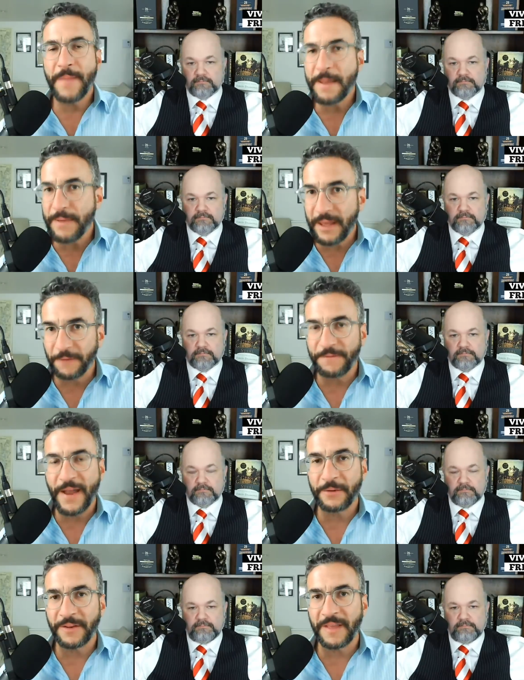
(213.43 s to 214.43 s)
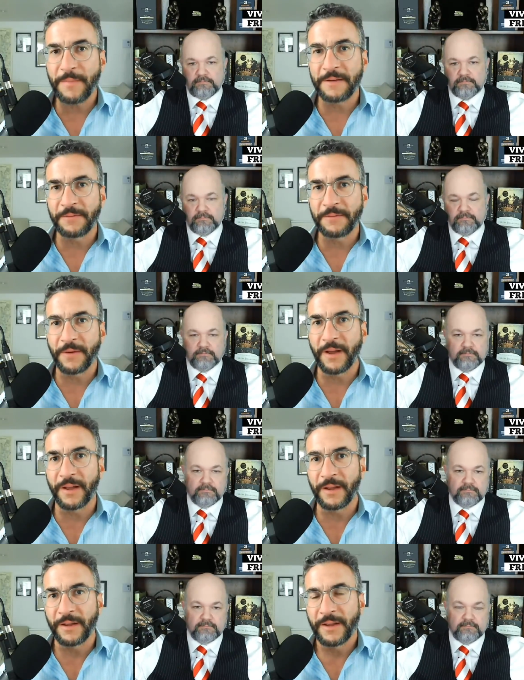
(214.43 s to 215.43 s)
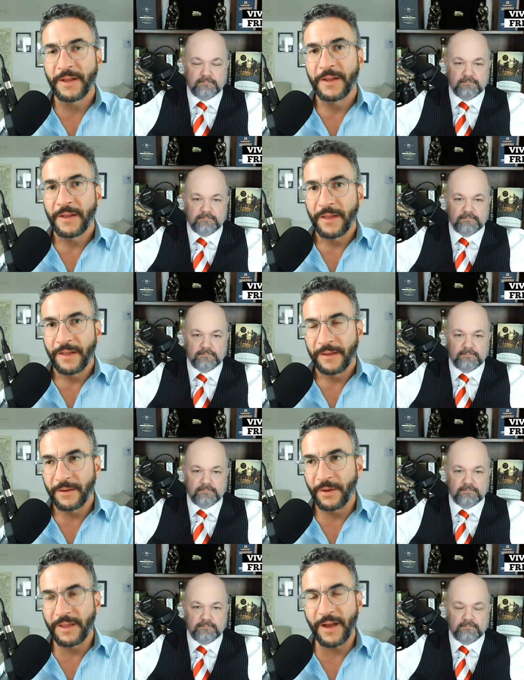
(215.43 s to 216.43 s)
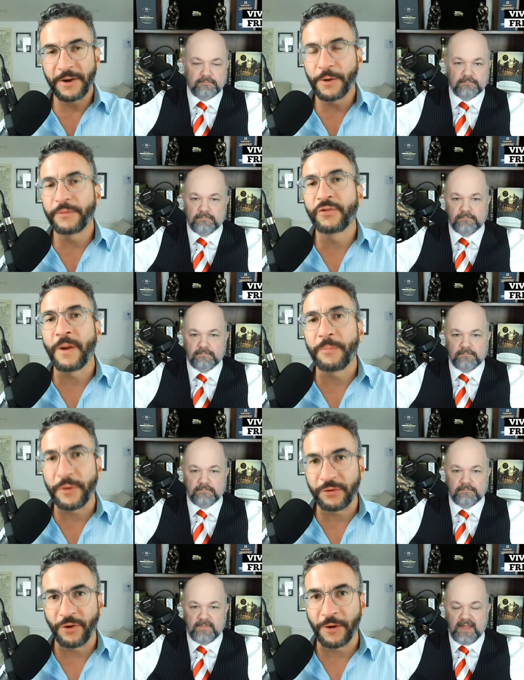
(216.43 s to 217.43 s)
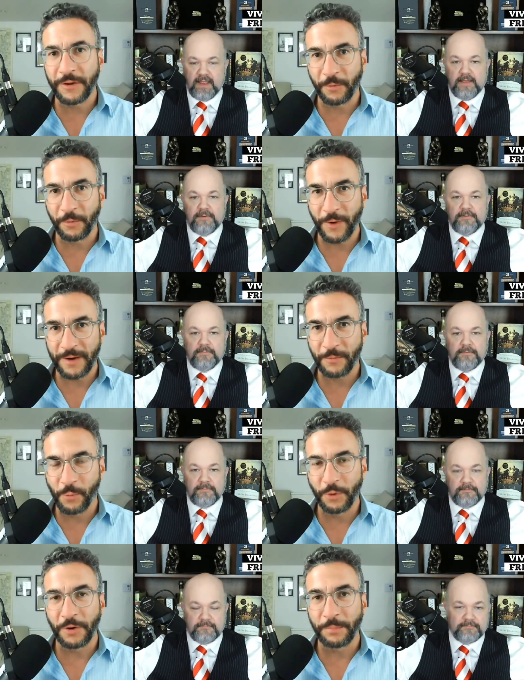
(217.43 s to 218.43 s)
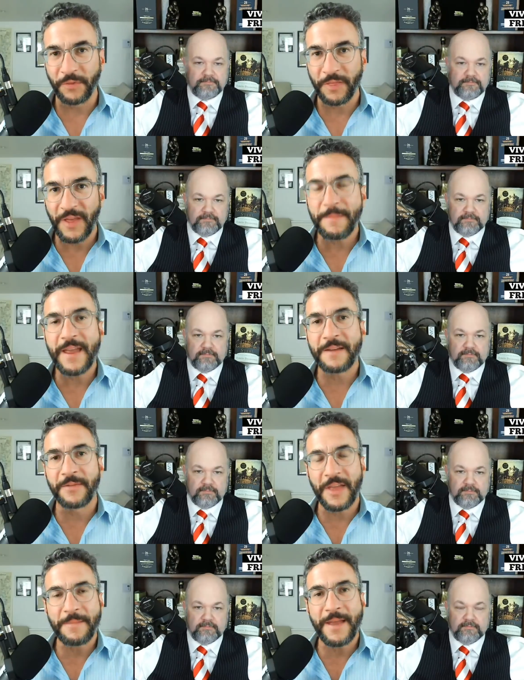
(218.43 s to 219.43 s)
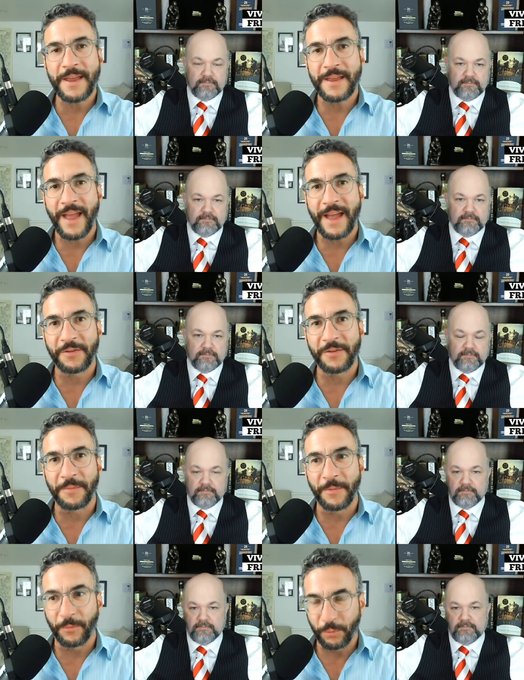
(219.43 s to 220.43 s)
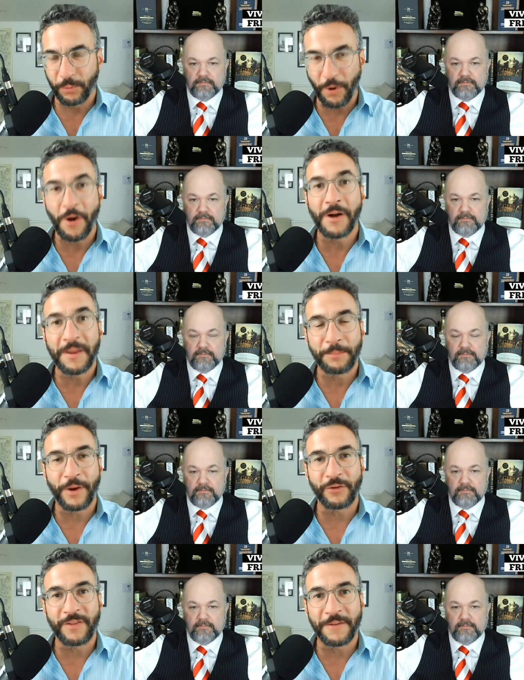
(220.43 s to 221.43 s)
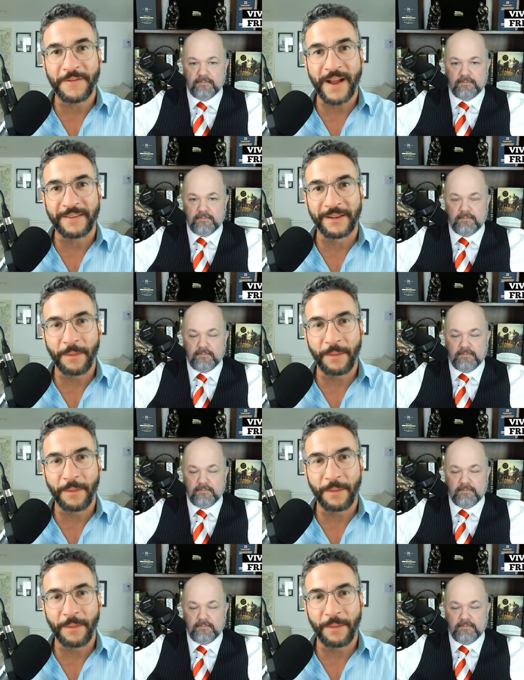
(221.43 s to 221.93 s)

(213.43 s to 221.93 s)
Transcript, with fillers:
Speaker 1: may be ill-founded. They may have uh, I don't know if jump the shark is the right word, but they may they may have some wrong impressions in fact and